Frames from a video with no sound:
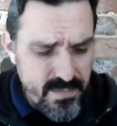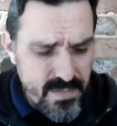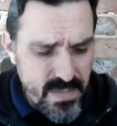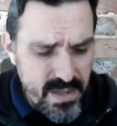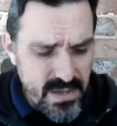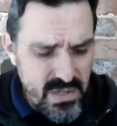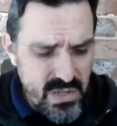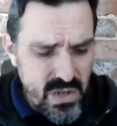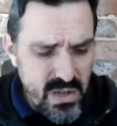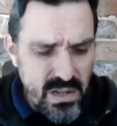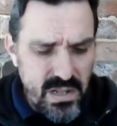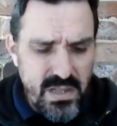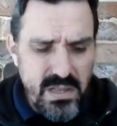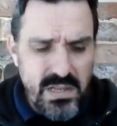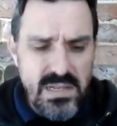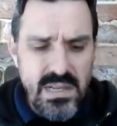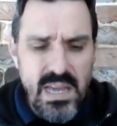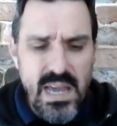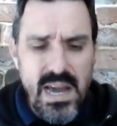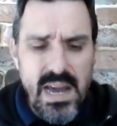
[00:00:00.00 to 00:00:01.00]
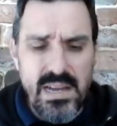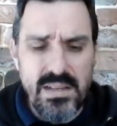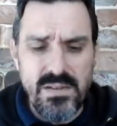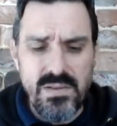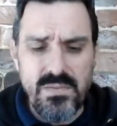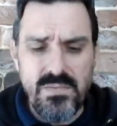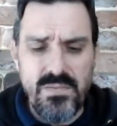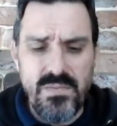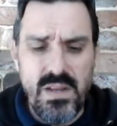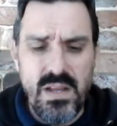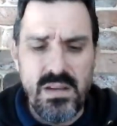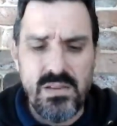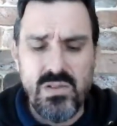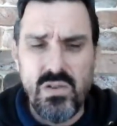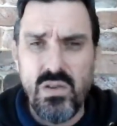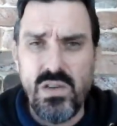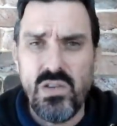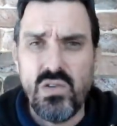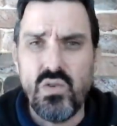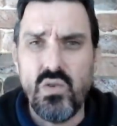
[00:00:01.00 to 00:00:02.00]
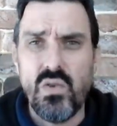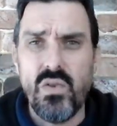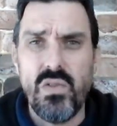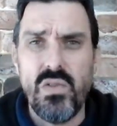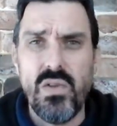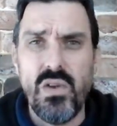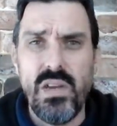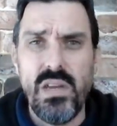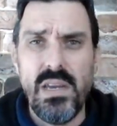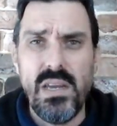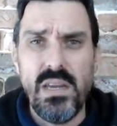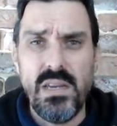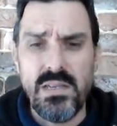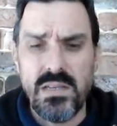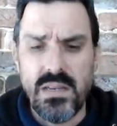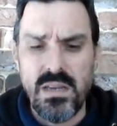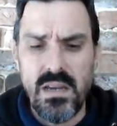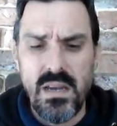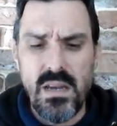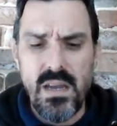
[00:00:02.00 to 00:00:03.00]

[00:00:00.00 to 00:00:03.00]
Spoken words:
Certainly this cigar's 2 years short of 30 years,